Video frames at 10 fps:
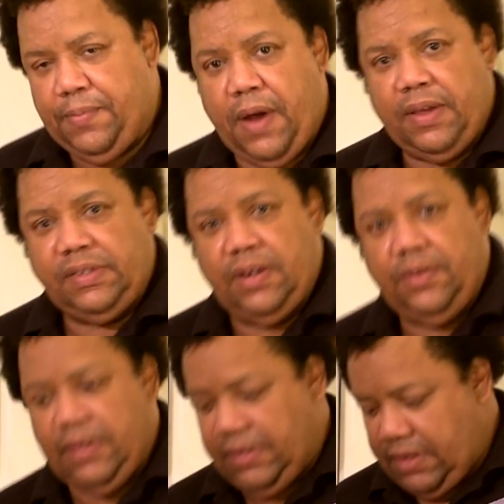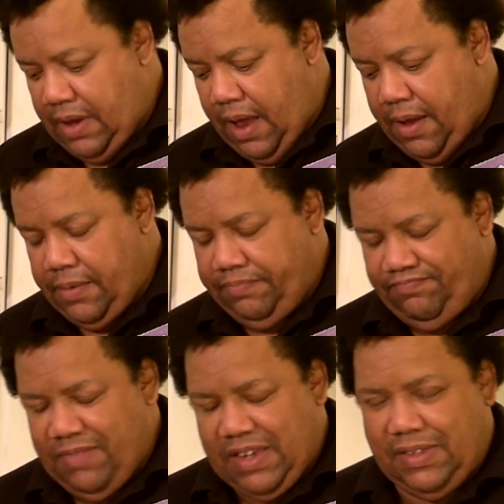processor, this
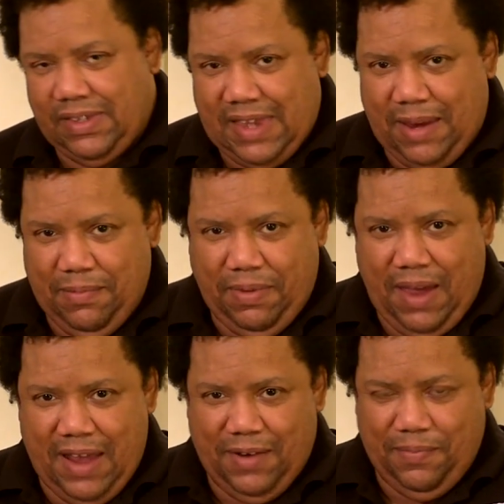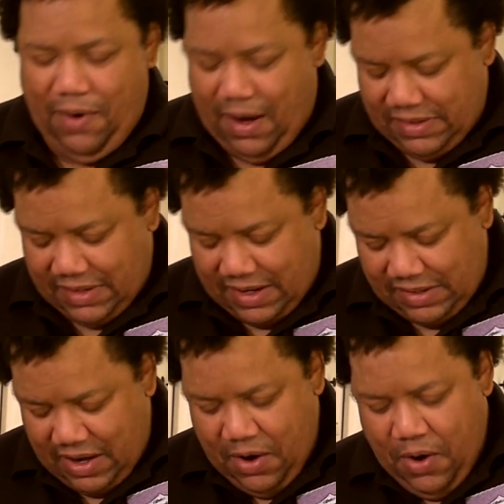is the same kind of
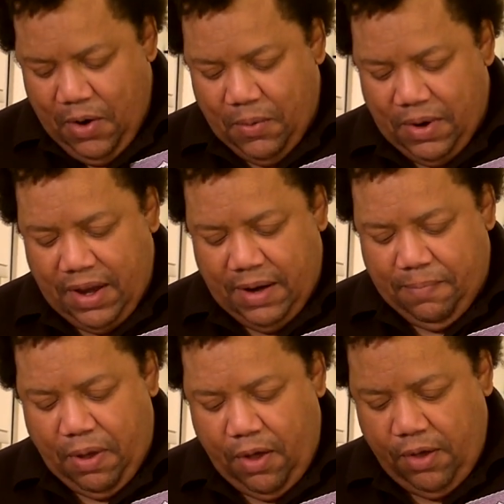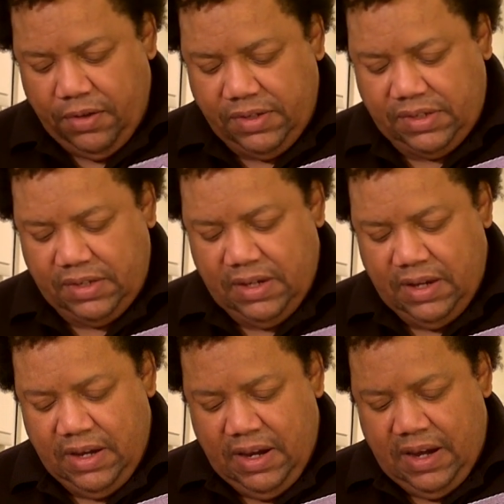process. We're going to pulse
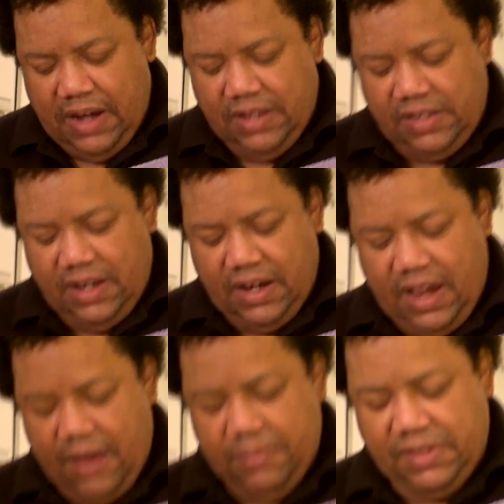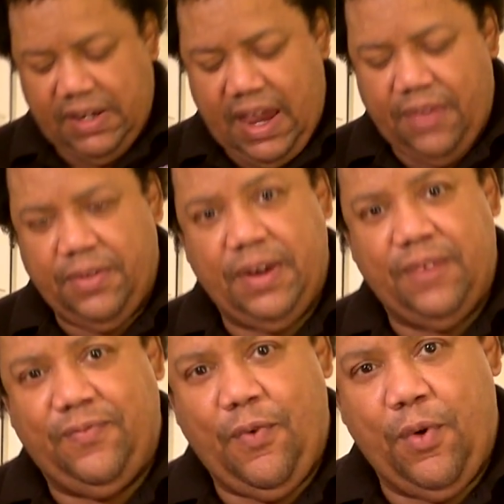until it comes together and
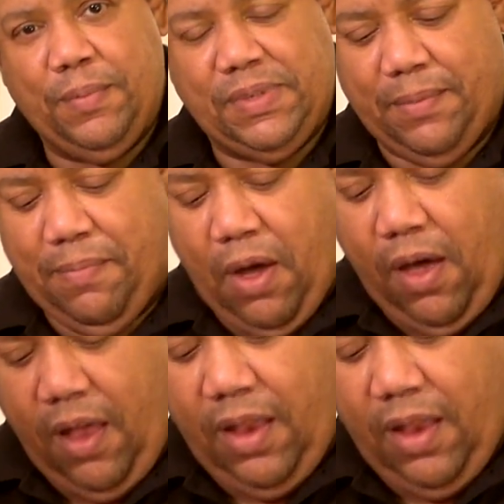it forms a ball.